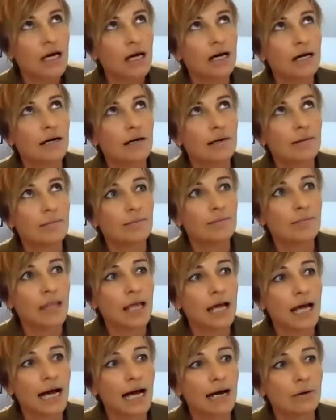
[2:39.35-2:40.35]

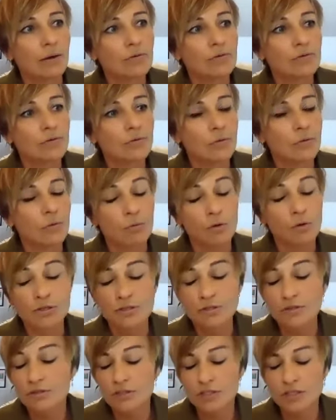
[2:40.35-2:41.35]
and
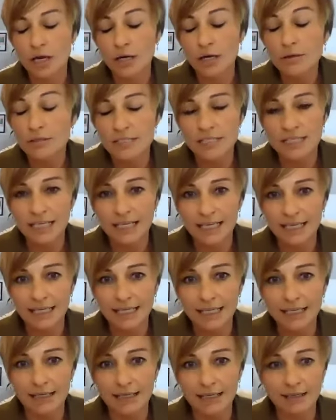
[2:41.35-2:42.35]
was
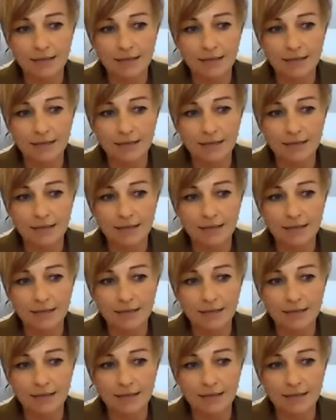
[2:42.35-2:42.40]
totally